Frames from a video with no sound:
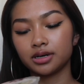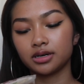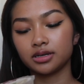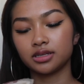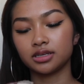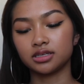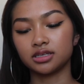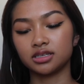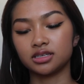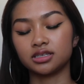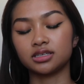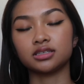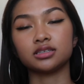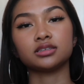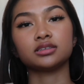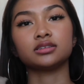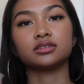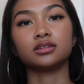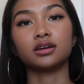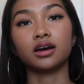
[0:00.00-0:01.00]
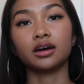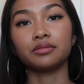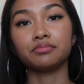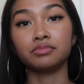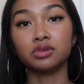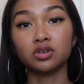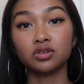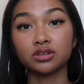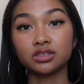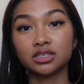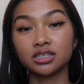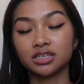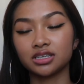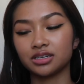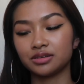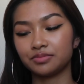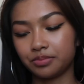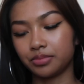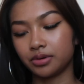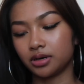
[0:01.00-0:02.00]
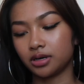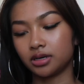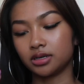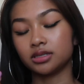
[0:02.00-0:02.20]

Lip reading: This is not milk tea, but